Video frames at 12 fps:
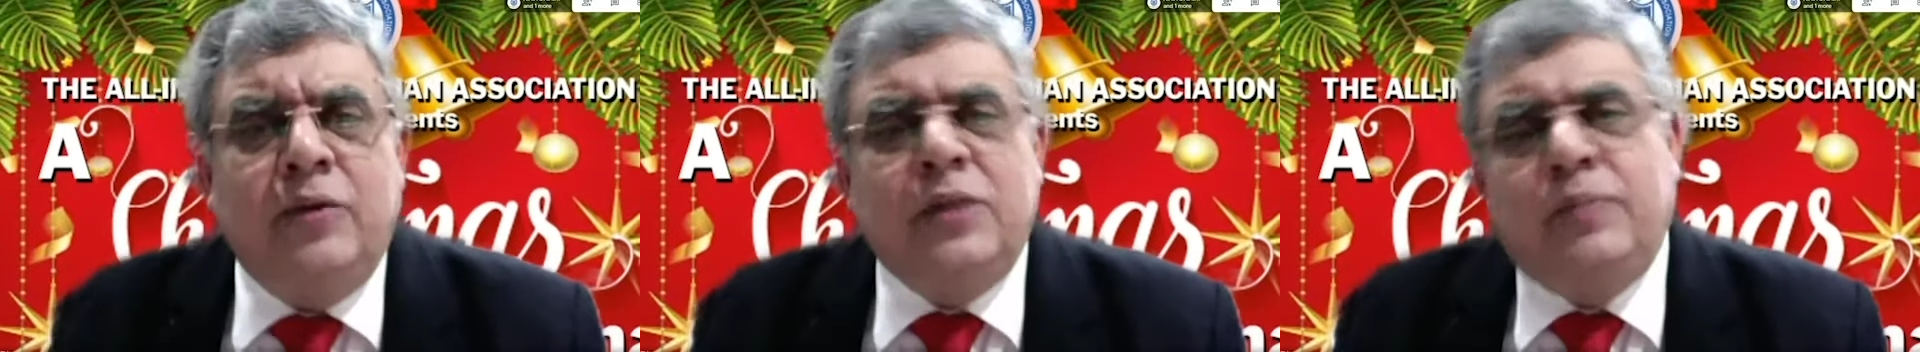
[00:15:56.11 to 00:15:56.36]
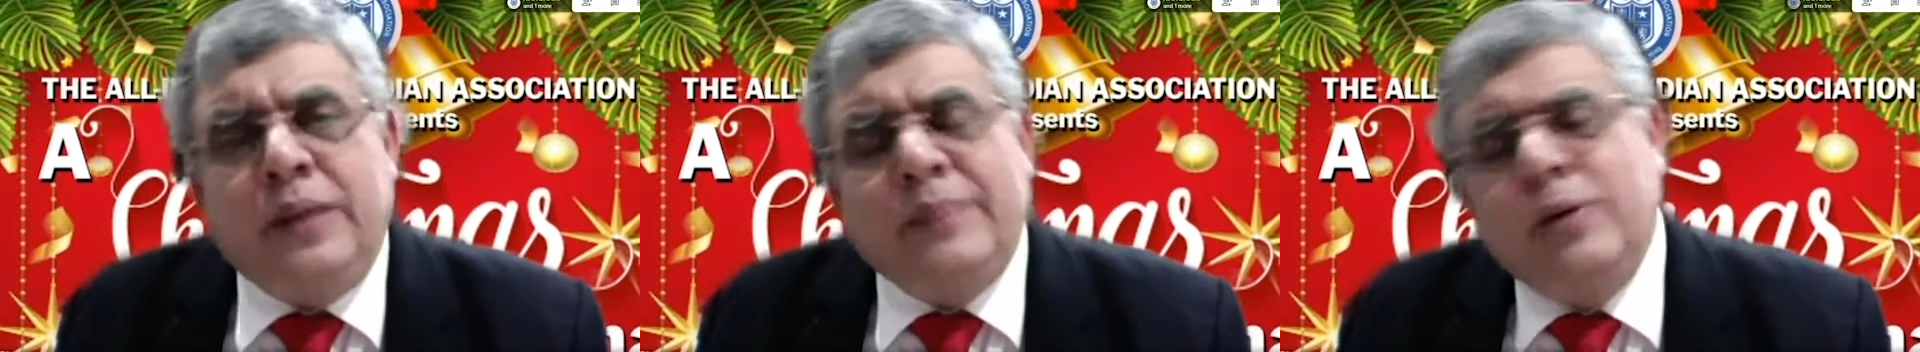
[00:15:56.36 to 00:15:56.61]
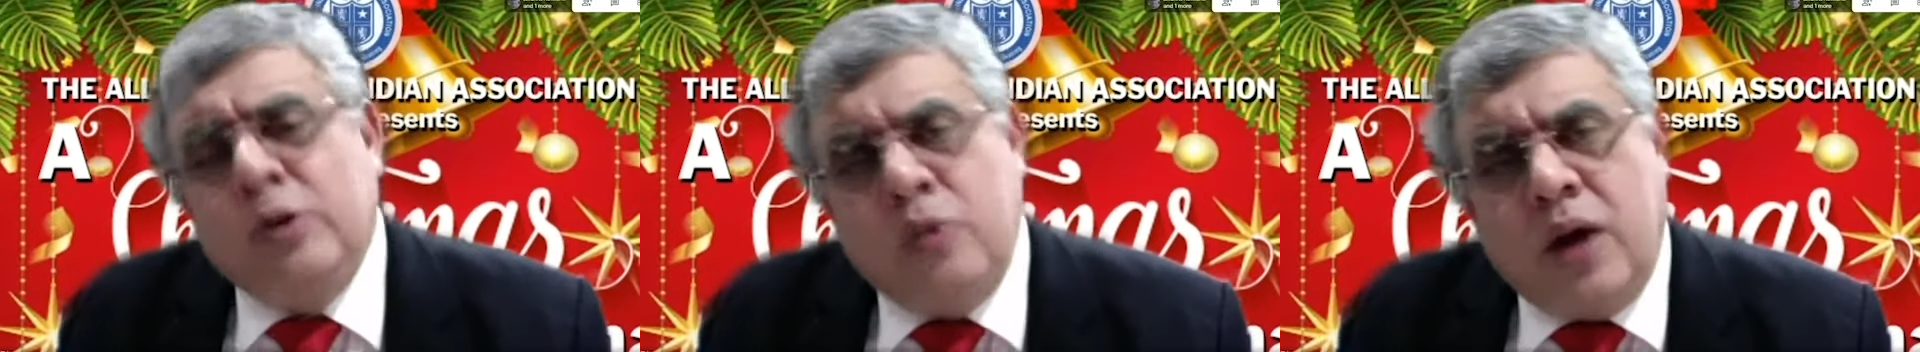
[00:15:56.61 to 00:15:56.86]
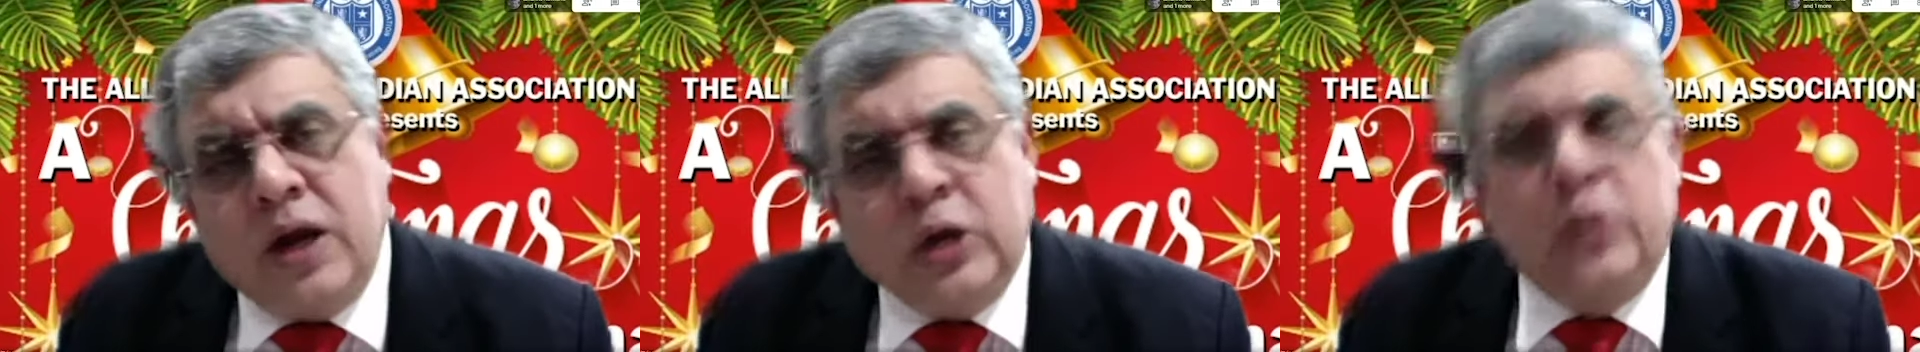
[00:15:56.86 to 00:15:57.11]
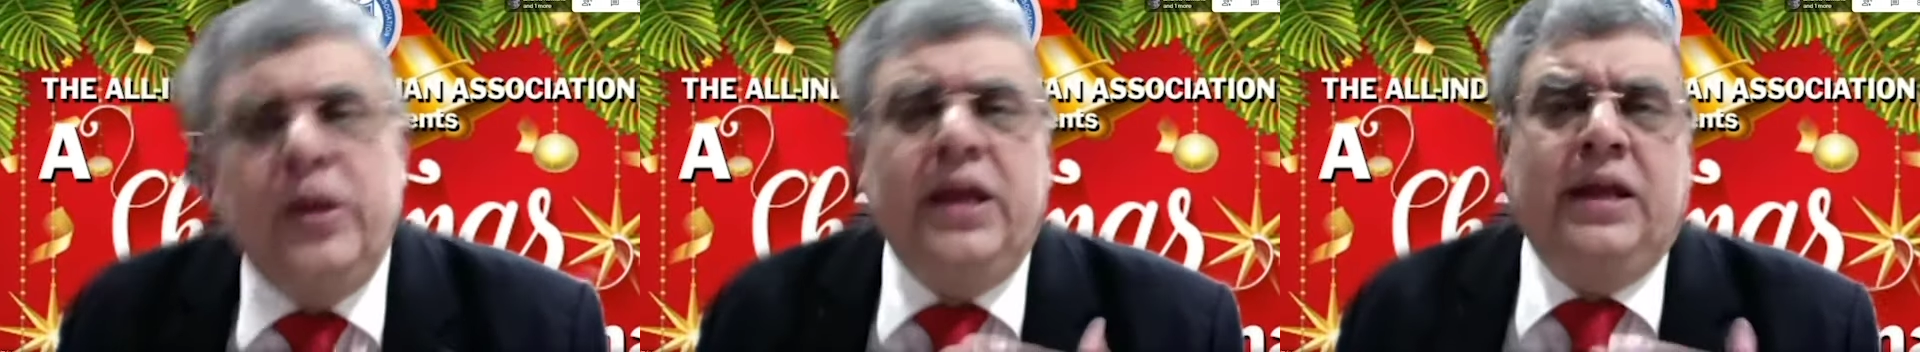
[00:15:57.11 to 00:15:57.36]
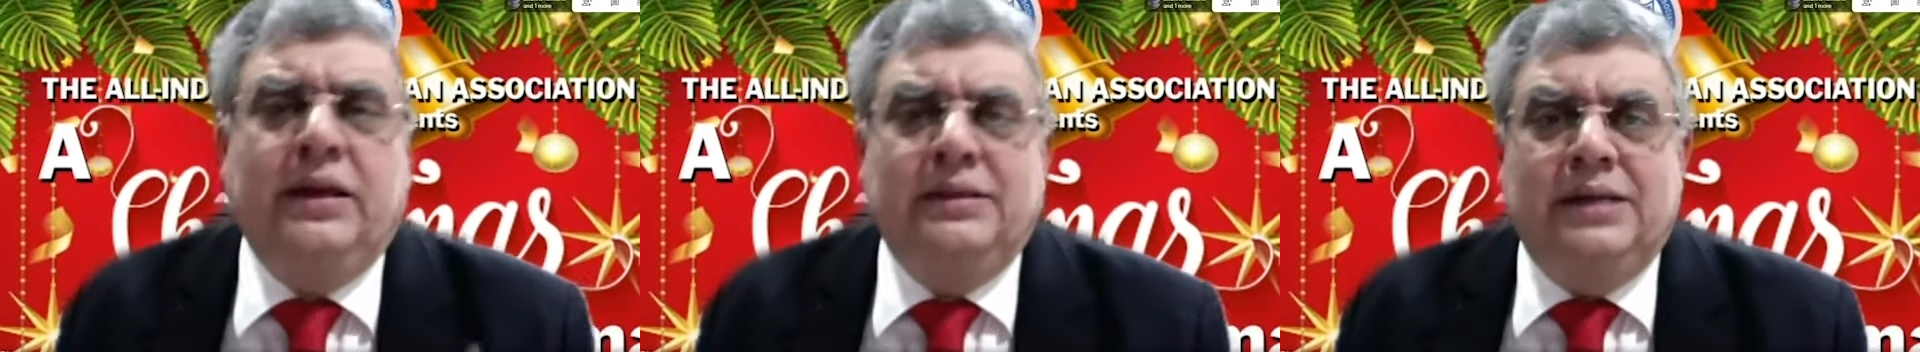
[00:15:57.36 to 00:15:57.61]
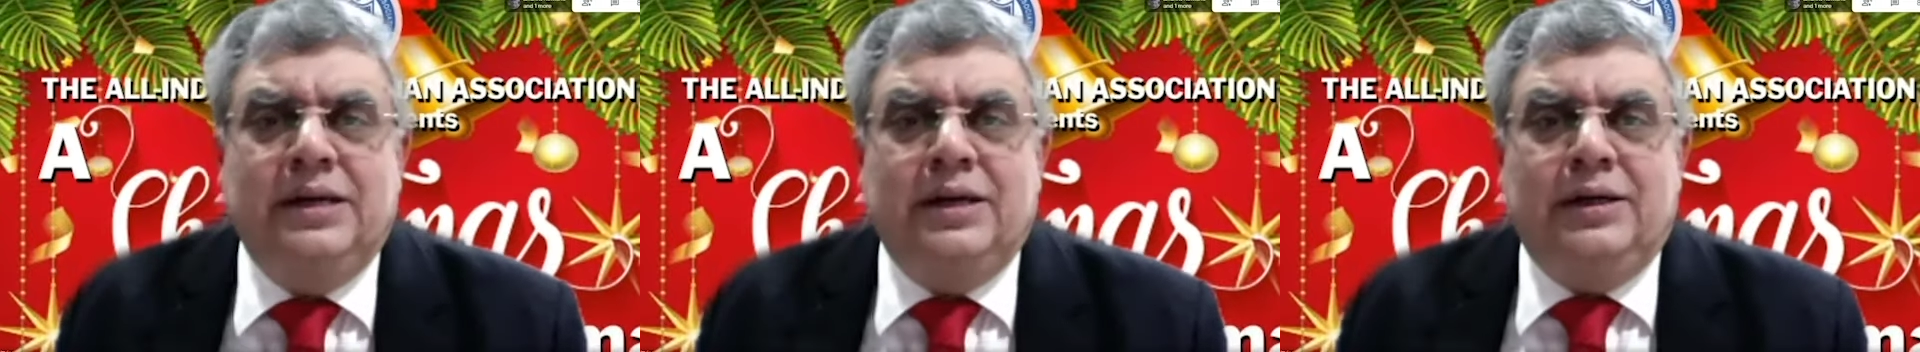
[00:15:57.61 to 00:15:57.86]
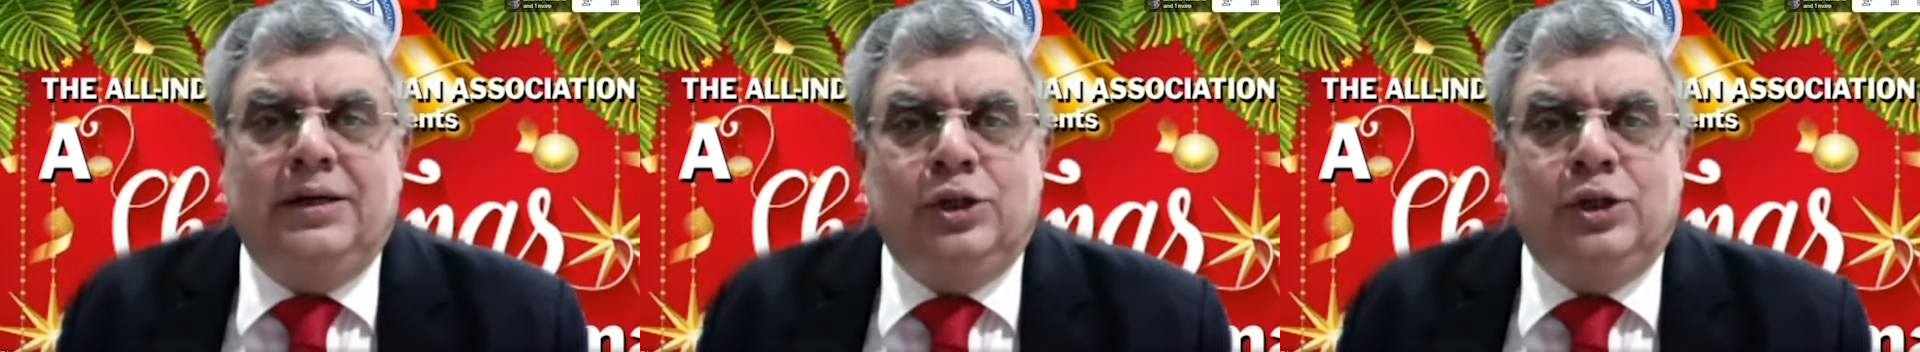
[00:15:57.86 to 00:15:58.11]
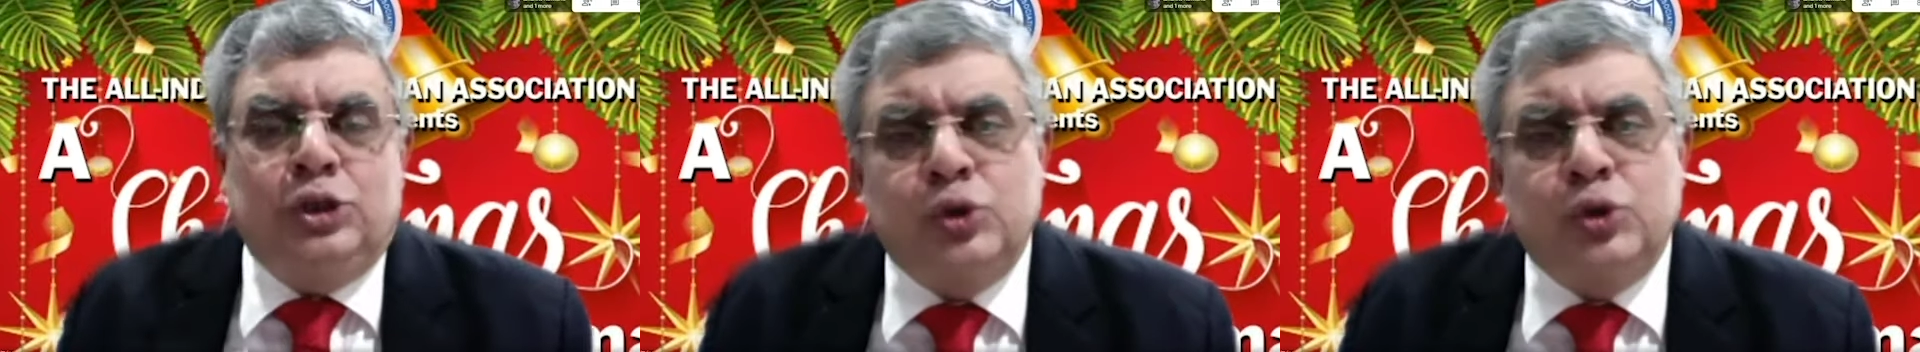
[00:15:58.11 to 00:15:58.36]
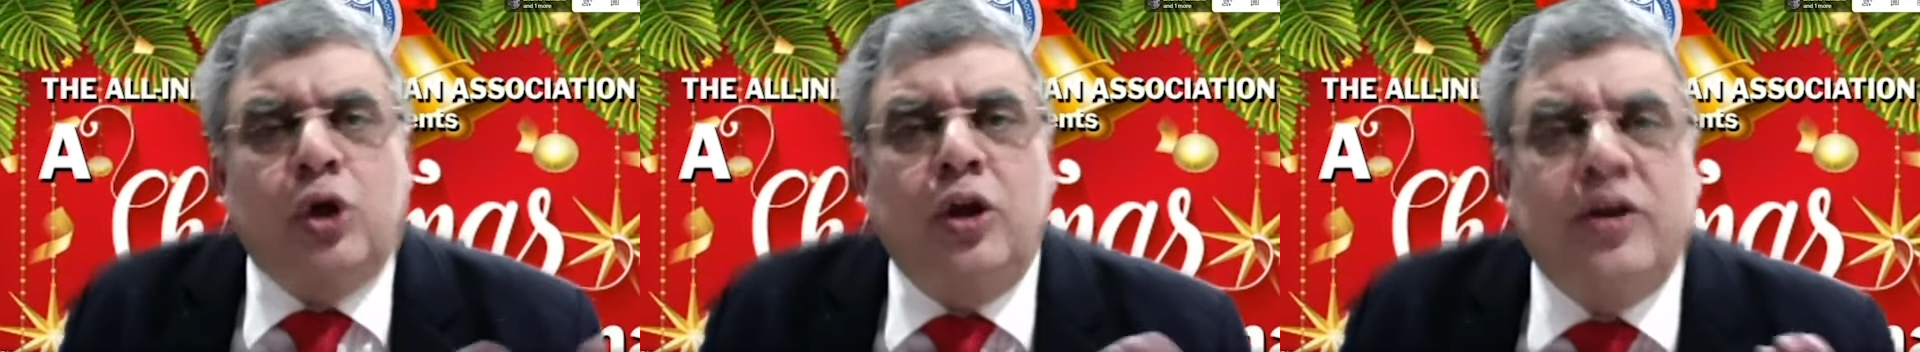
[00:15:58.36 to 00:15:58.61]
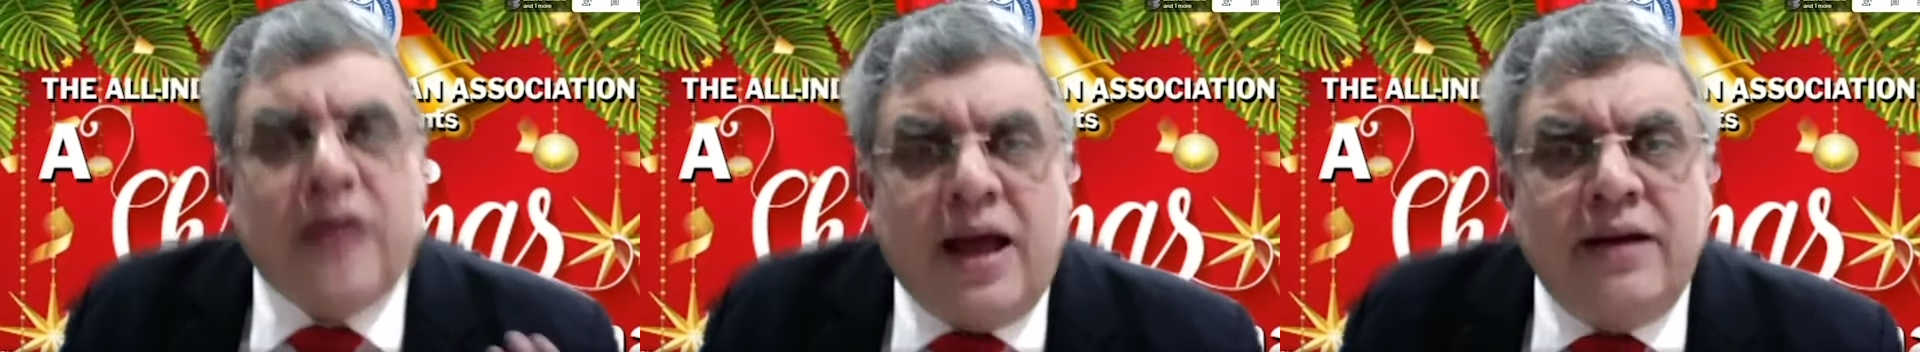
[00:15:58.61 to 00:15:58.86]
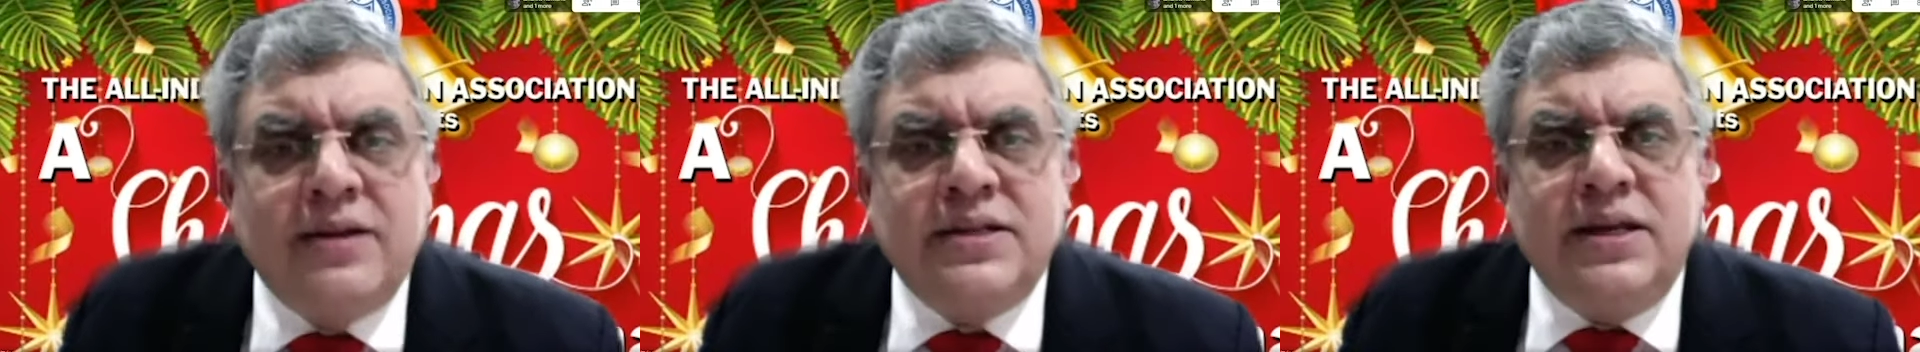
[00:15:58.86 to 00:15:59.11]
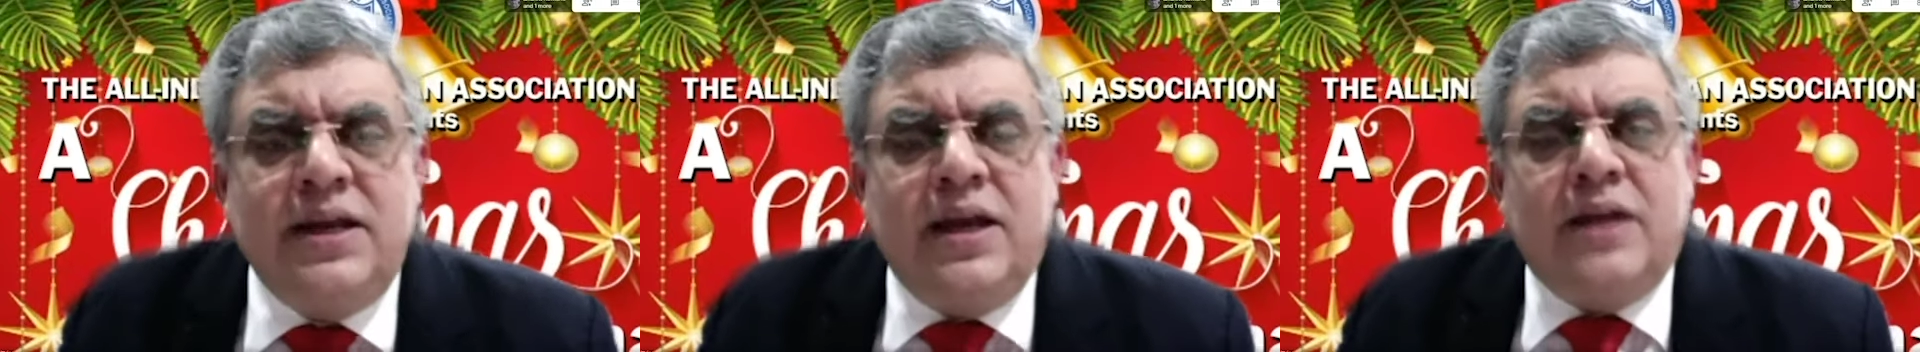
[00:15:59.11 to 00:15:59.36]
with people who are doing. Show solidarity, the